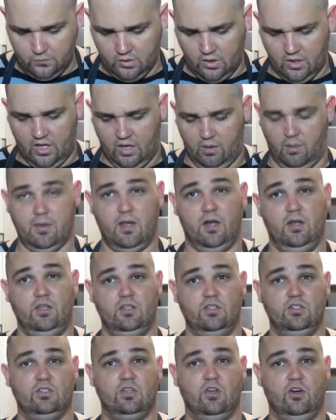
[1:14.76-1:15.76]
I'm going to
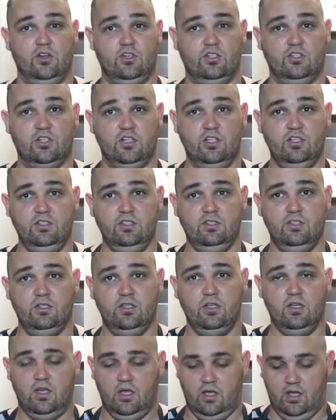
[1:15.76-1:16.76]
use cottage cheese.
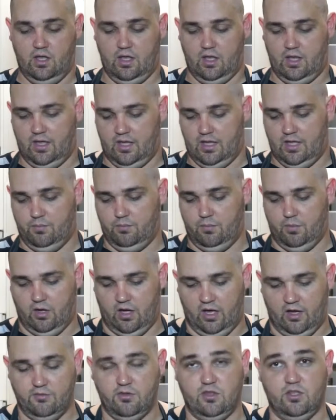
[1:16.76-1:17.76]

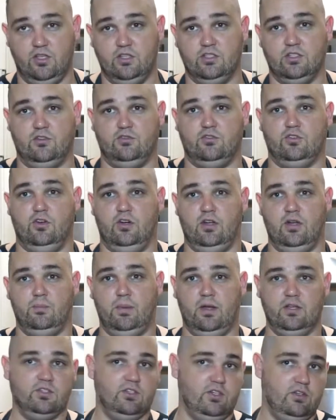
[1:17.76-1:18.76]
Over the years I've tried a
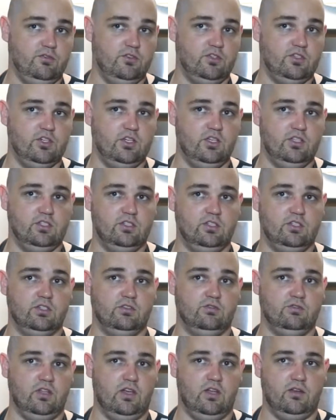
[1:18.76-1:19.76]
bunch of different cheeses.
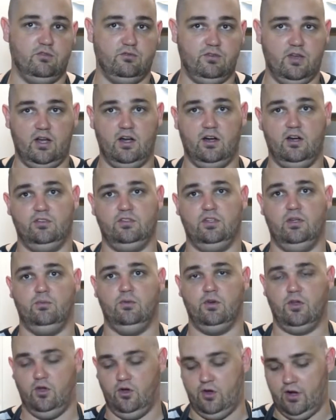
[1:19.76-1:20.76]
I've done feta, I've done
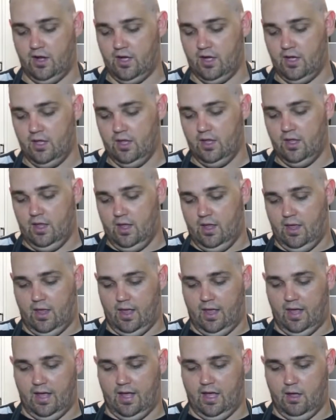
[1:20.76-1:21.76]
ricotta,
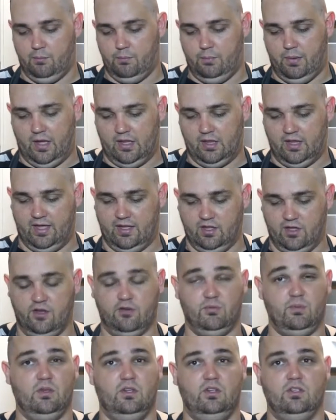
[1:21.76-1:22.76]
but lately
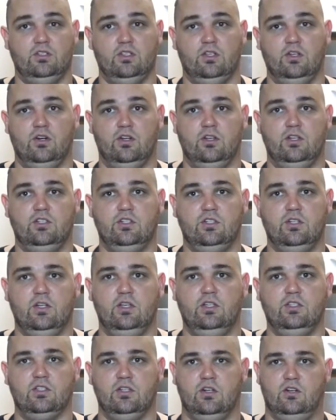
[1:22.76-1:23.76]
I've been using cottage
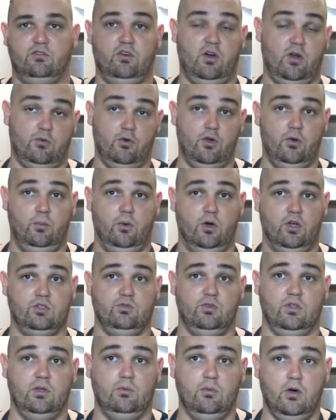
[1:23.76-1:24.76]
cheese and I find it works
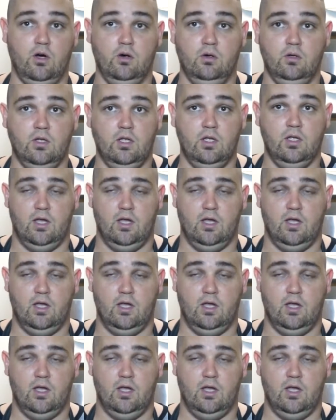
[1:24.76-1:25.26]
really well.